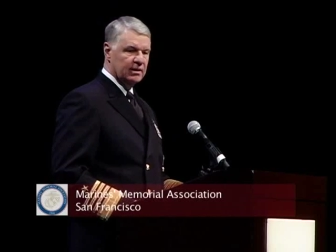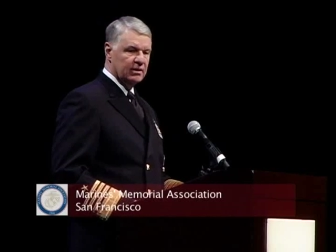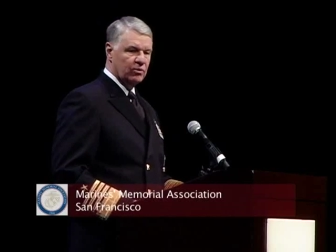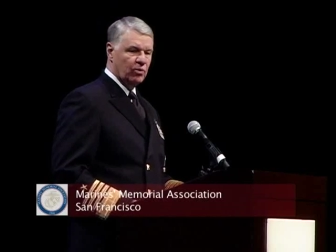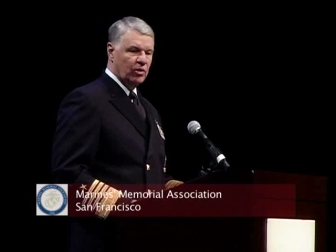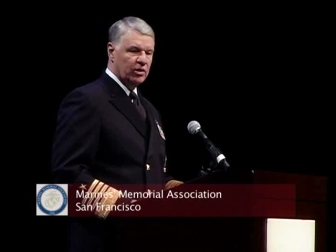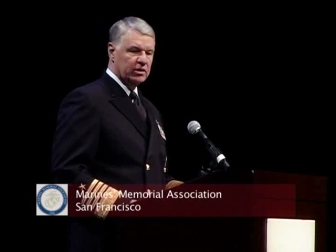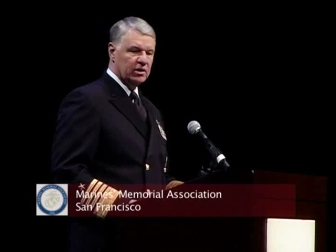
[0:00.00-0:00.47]

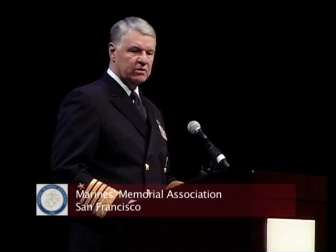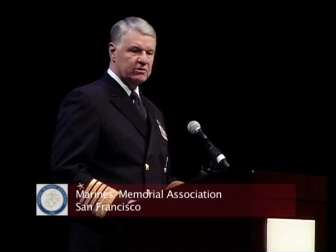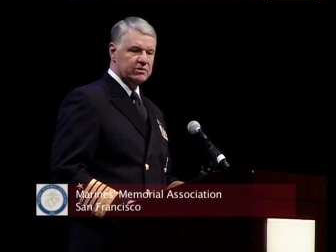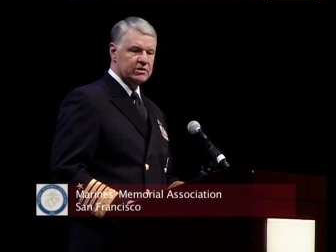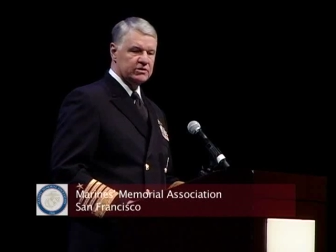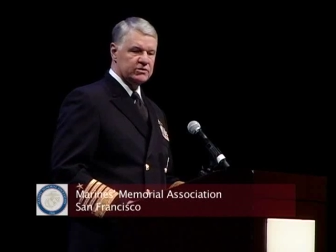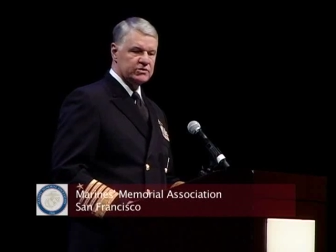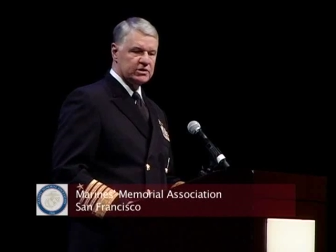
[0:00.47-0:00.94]

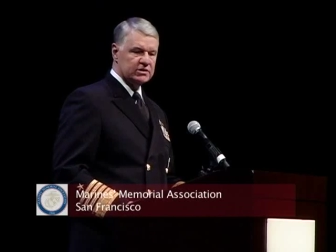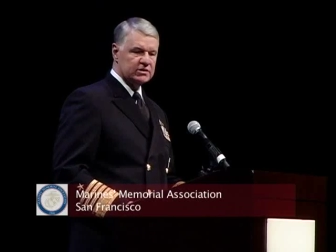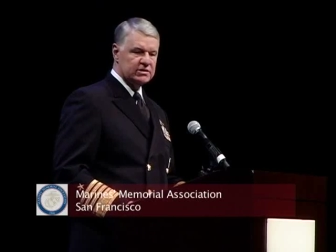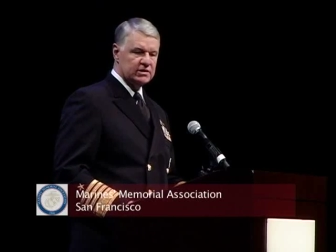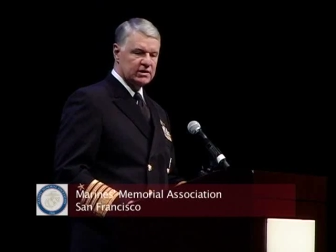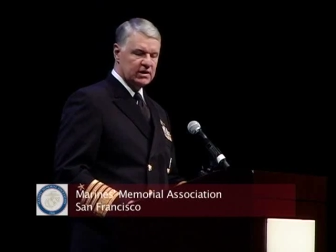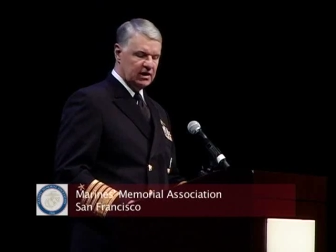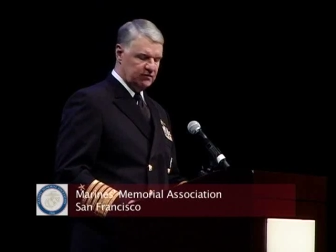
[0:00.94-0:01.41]

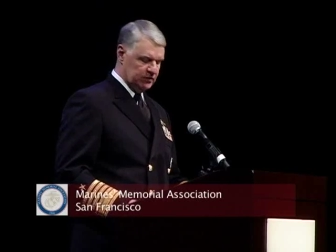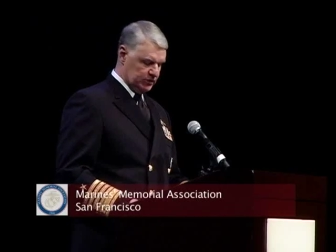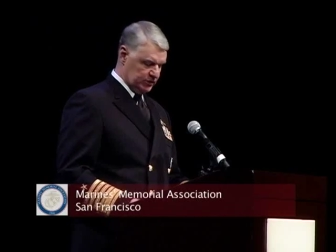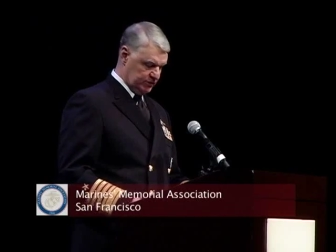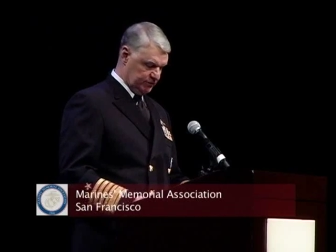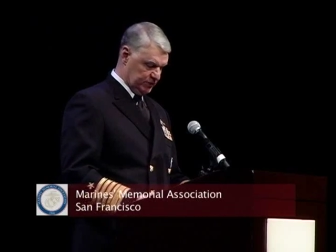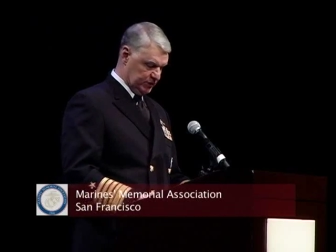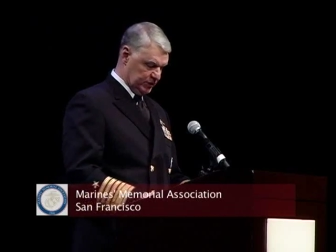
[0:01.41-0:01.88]
160 Navy
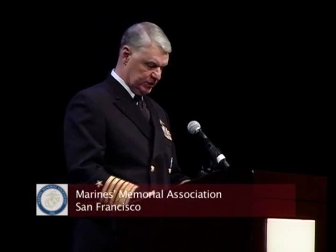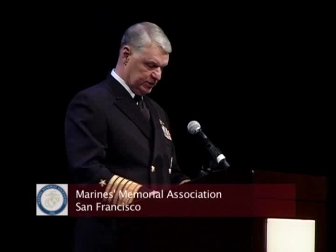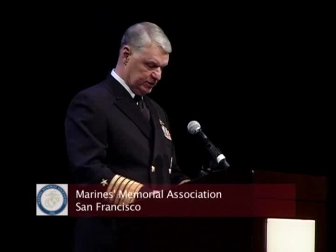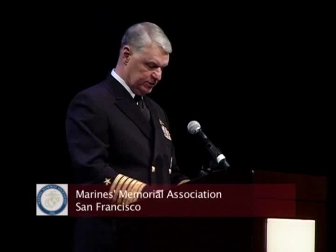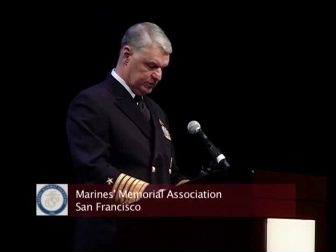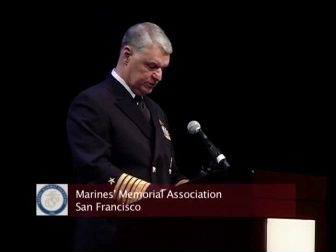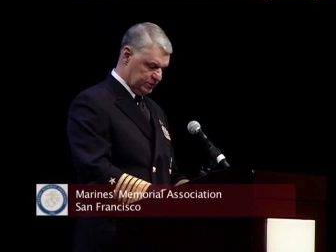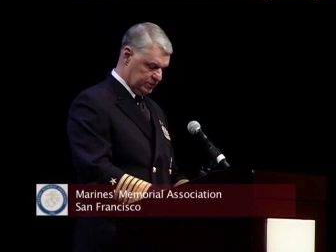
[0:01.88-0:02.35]

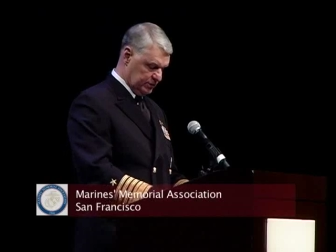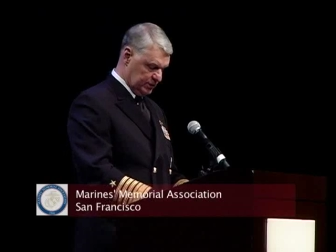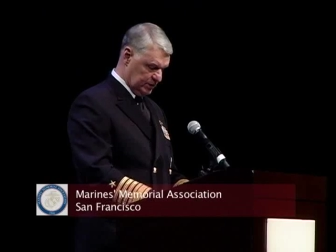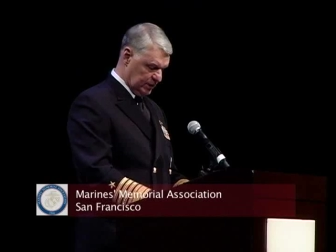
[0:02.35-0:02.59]
civilians,